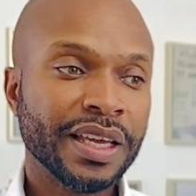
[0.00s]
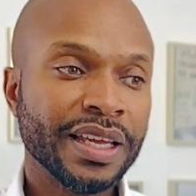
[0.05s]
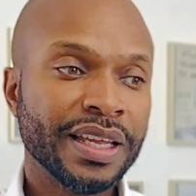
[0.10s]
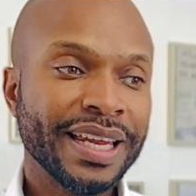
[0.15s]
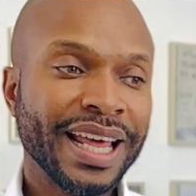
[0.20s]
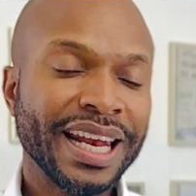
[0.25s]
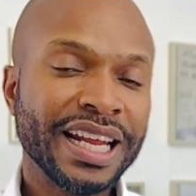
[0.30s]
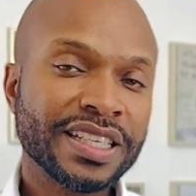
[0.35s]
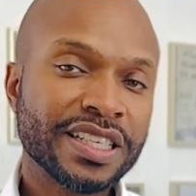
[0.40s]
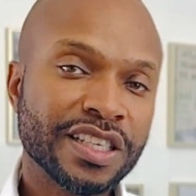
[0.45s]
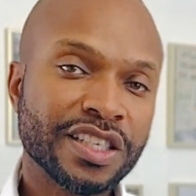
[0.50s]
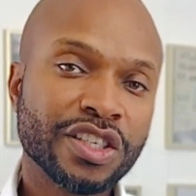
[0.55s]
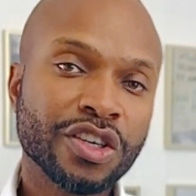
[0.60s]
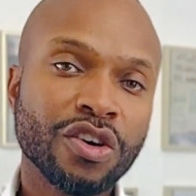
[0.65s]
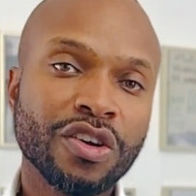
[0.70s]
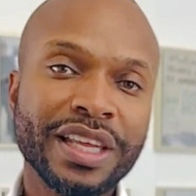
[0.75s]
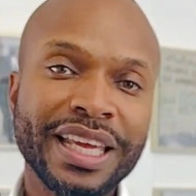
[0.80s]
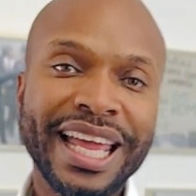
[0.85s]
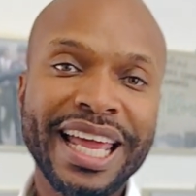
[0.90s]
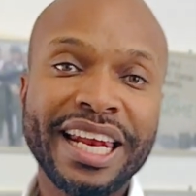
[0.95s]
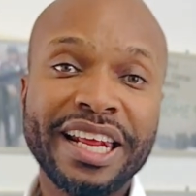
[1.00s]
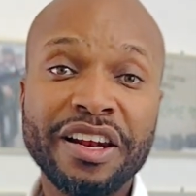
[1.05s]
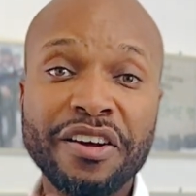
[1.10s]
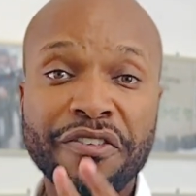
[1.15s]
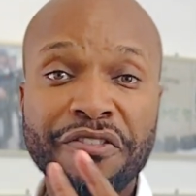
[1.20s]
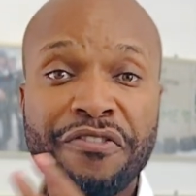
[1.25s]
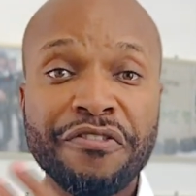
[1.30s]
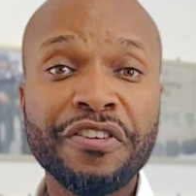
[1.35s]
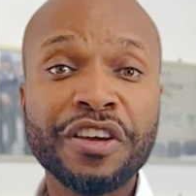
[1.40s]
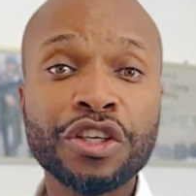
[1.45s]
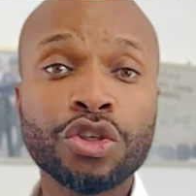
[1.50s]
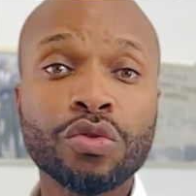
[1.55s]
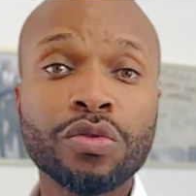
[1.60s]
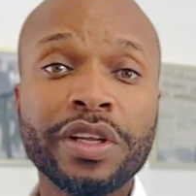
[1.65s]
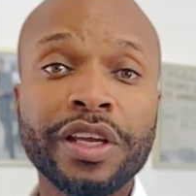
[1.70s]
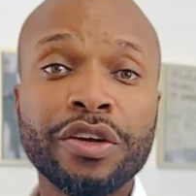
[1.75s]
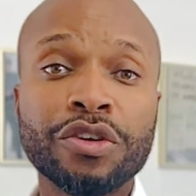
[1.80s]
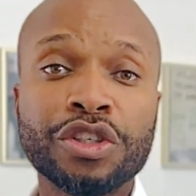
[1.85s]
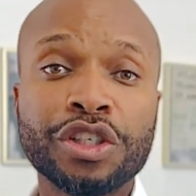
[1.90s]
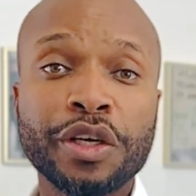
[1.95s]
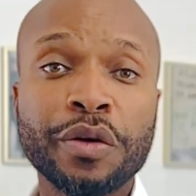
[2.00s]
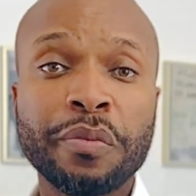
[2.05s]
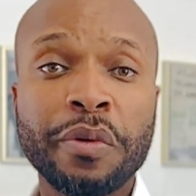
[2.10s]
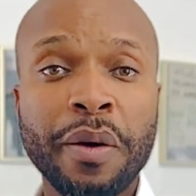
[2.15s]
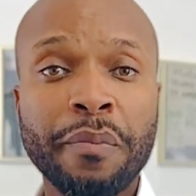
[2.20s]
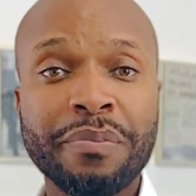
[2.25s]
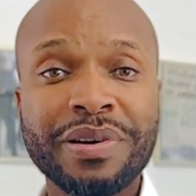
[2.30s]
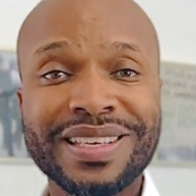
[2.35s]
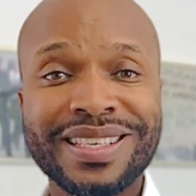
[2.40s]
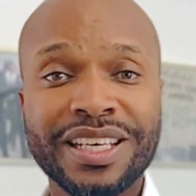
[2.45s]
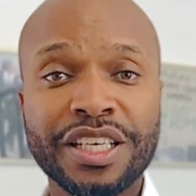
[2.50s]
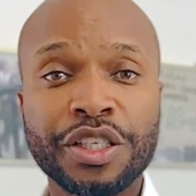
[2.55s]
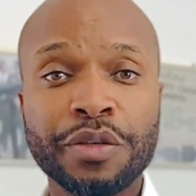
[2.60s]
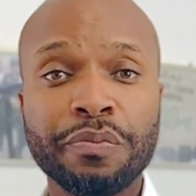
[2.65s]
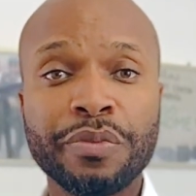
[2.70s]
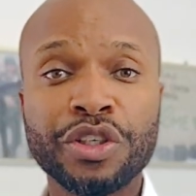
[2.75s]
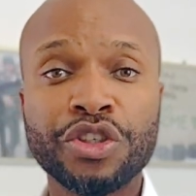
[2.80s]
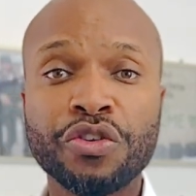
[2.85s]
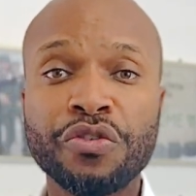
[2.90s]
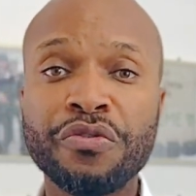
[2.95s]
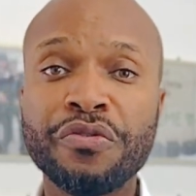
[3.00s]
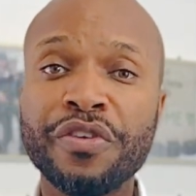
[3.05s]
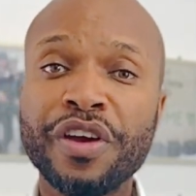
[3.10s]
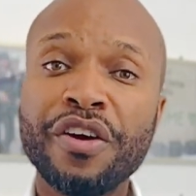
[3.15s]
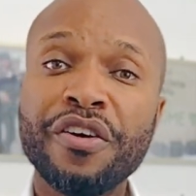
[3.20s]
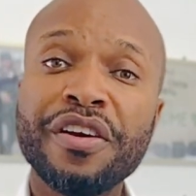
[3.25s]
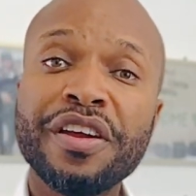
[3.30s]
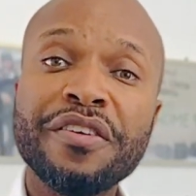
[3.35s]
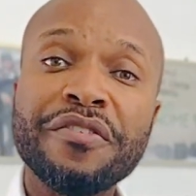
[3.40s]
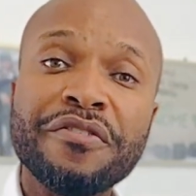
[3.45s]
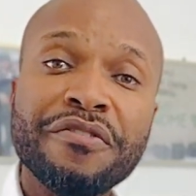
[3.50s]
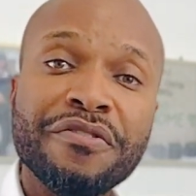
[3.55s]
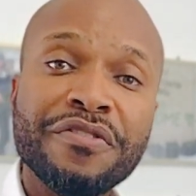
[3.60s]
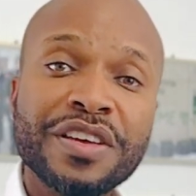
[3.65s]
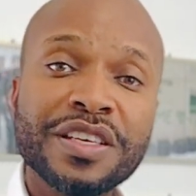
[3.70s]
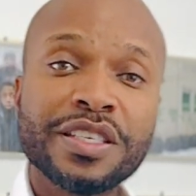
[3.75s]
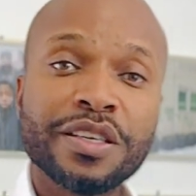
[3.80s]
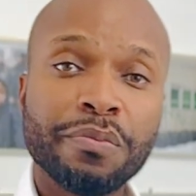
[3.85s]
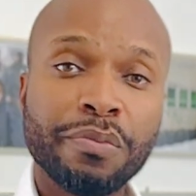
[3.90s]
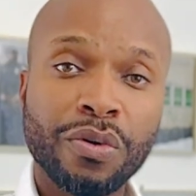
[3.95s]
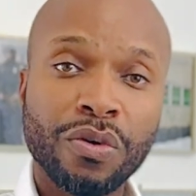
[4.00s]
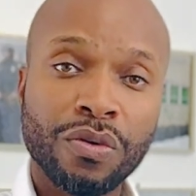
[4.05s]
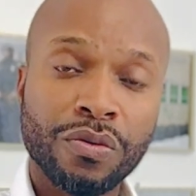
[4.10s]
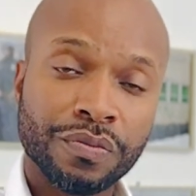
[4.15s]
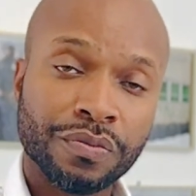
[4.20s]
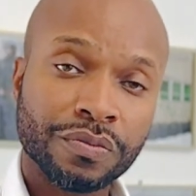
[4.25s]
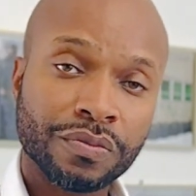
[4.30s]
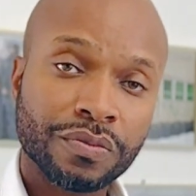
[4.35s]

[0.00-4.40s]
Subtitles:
not necessarily in an official leadership position, but you're very visible